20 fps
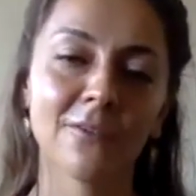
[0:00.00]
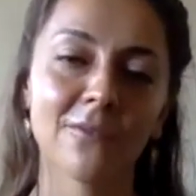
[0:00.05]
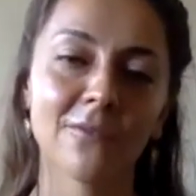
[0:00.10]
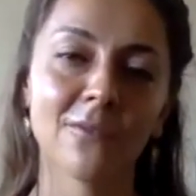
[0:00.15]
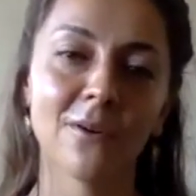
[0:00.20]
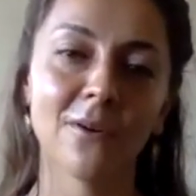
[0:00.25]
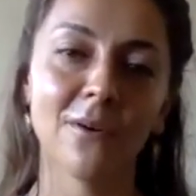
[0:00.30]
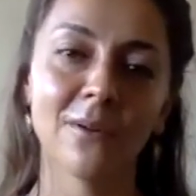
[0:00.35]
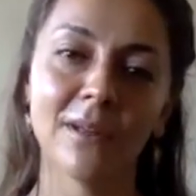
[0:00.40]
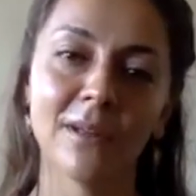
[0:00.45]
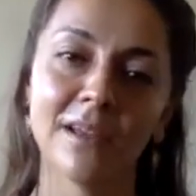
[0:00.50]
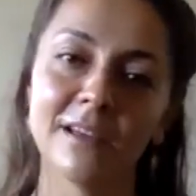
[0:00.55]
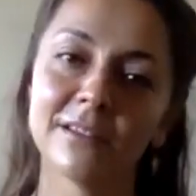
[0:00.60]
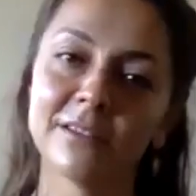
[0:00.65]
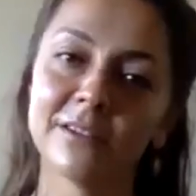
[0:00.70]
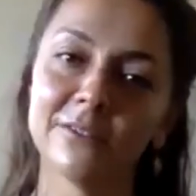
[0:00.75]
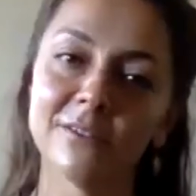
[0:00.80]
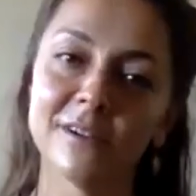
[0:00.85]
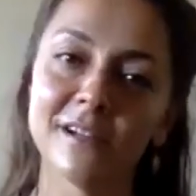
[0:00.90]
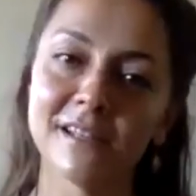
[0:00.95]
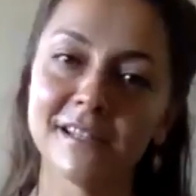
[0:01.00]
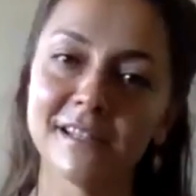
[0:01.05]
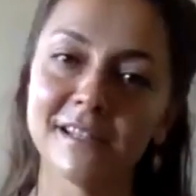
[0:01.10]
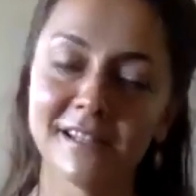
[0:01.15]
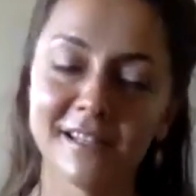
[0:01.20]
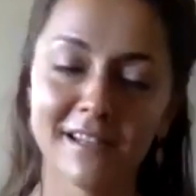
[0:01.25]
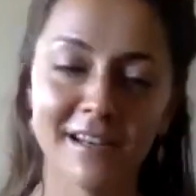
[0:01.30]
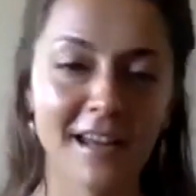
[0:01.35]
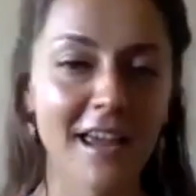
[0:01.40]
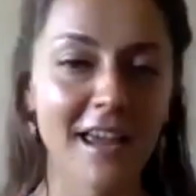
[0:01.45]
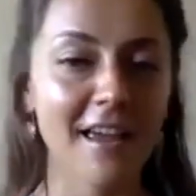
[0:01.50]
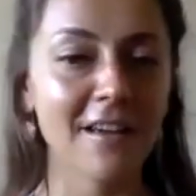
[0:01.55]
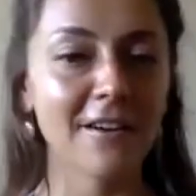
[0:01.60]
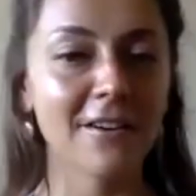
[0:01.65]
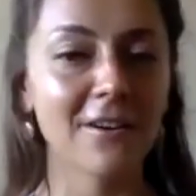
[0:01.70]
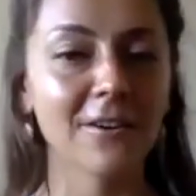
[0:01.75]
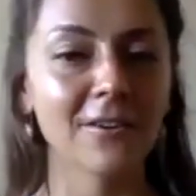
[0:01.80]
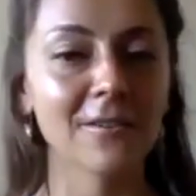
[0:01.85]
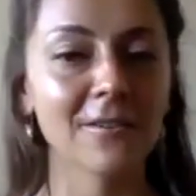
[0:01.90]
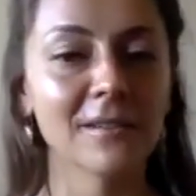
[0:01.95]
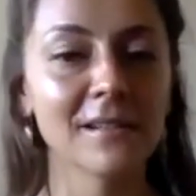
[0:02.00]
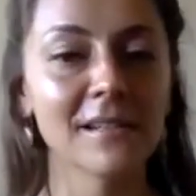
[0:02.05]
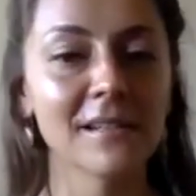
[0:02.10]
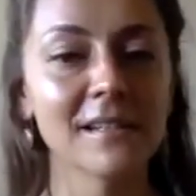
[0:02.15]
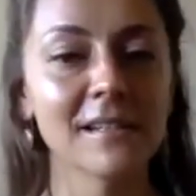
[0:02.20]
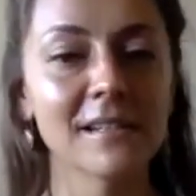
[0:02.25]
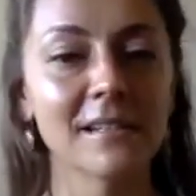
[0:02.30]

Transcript: Rolling the wrists and ankles.